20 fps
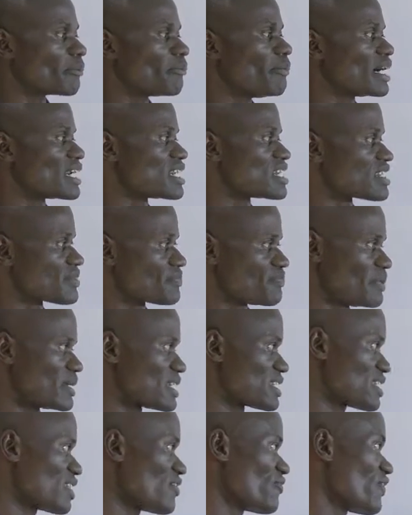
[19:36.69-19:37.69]
But
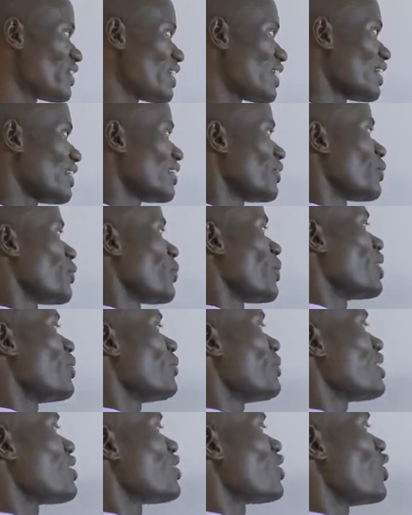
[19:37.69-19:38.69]
specifically,
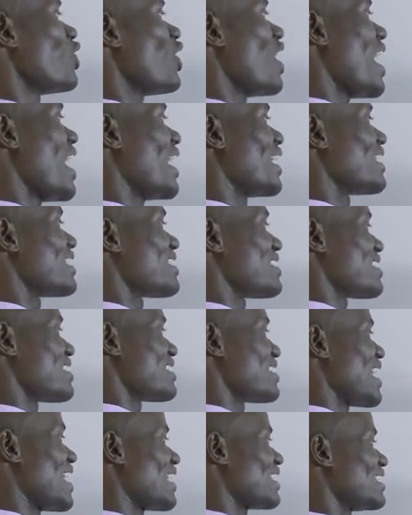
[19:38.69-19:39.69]
when we go and
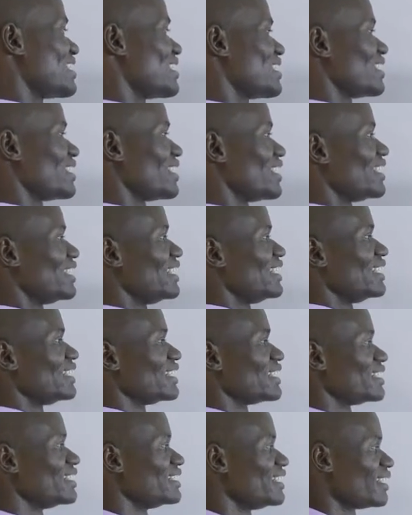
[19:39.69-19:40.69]
study
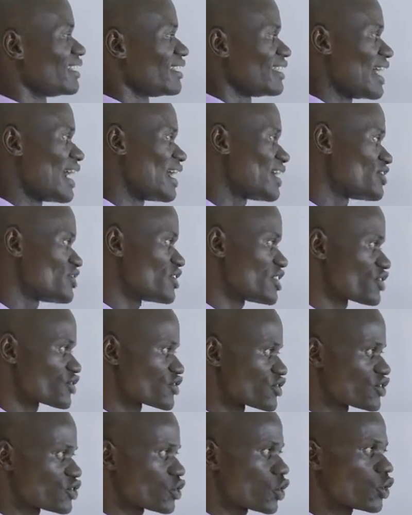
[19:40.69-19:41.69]
the
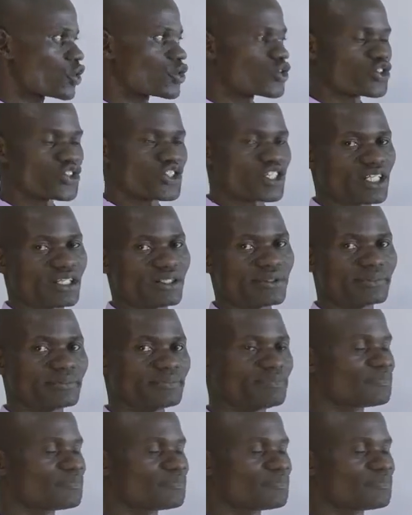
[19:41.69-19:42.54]
largest ocean,